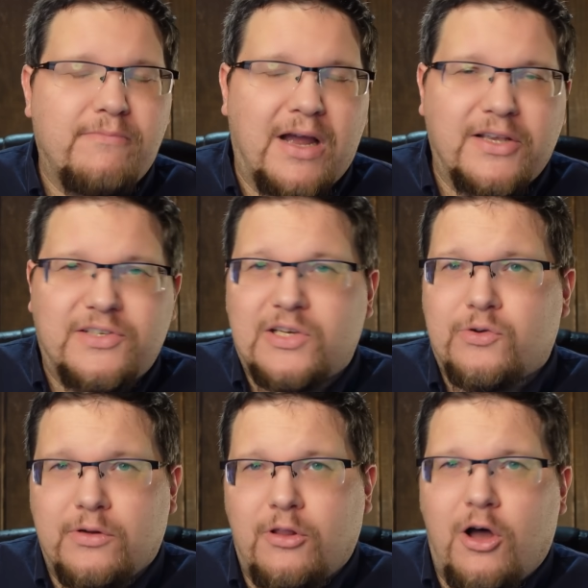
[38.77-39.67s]
my
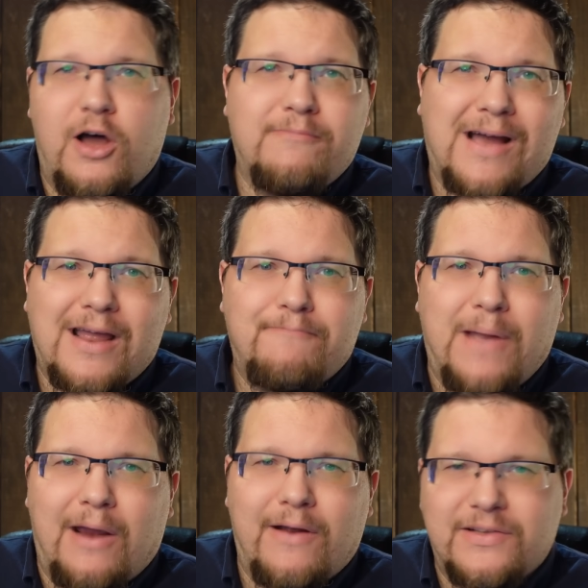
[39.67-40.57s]
sister-in-law, my
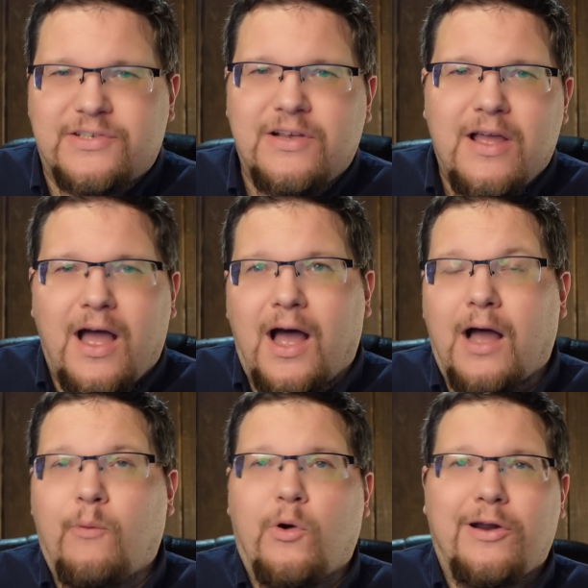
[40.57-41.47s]
parents
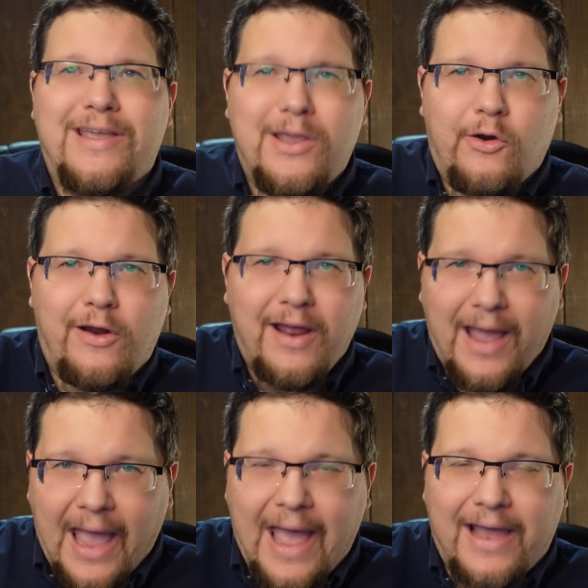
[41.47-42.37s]
uh, were here
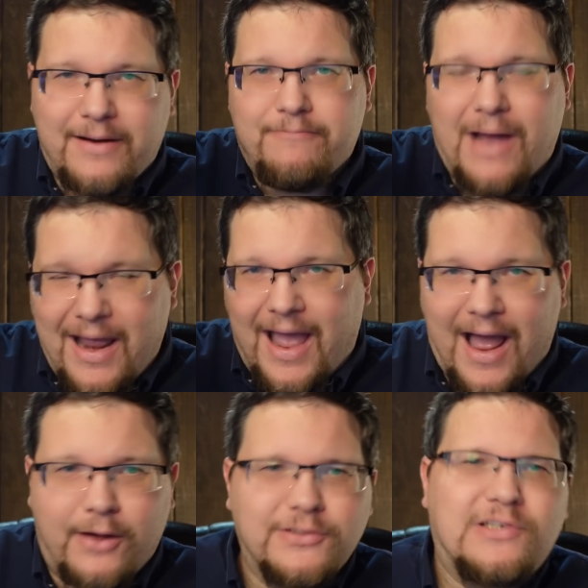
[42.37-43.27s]
at my
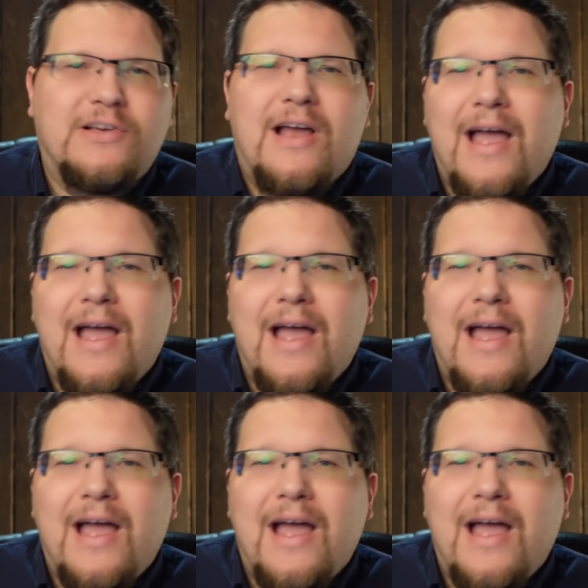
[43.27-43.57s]
house,